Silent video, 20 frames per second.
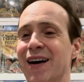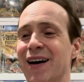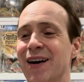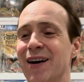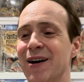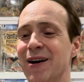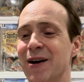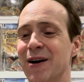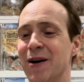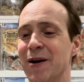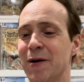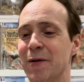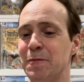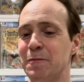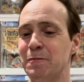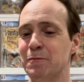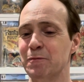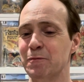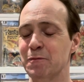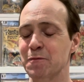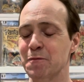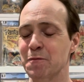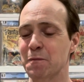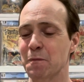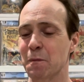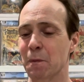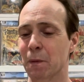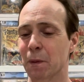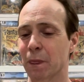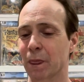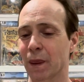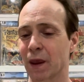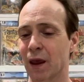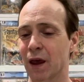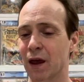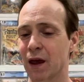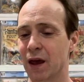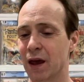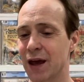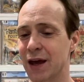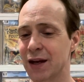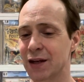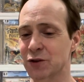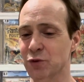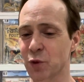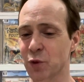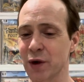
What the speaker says: And it's